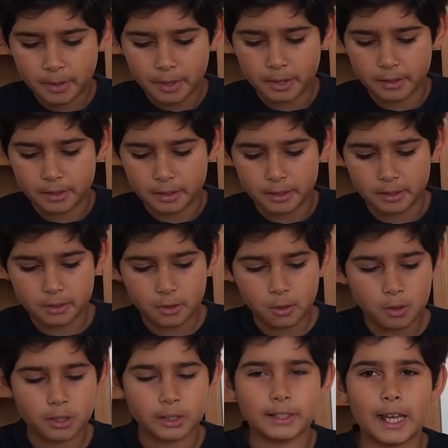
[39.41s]
and it's
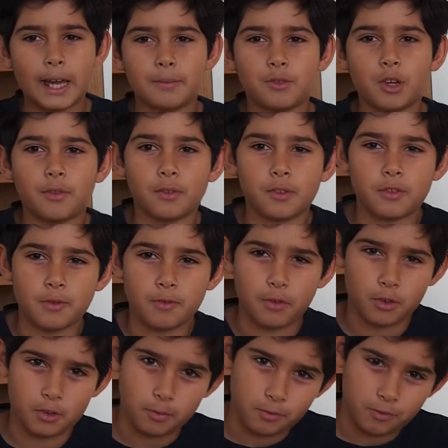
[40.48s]
called a lamb jaffle
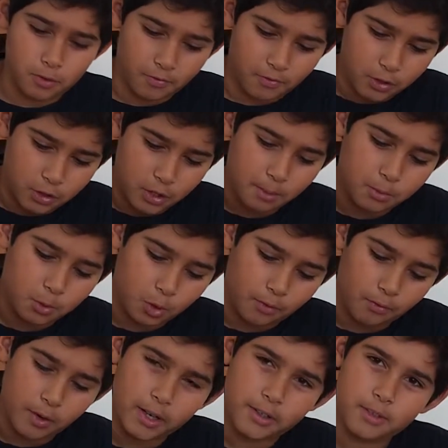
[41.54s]
for some sort
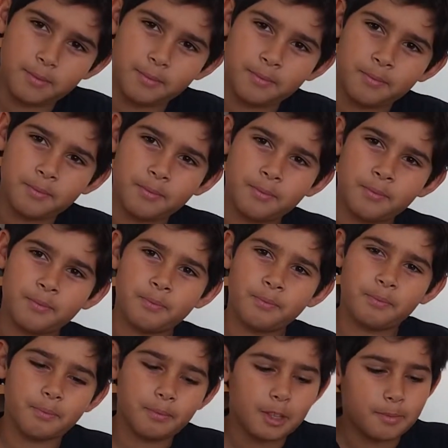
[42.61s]
of reason.
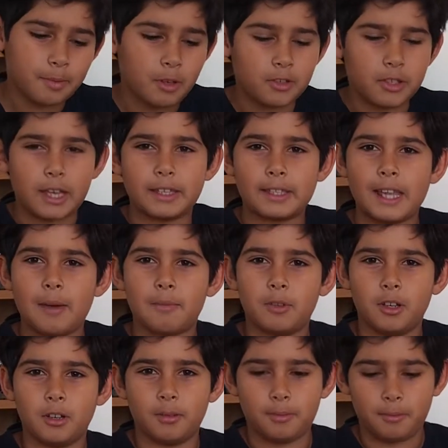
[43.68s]
That's because it has lamb in it.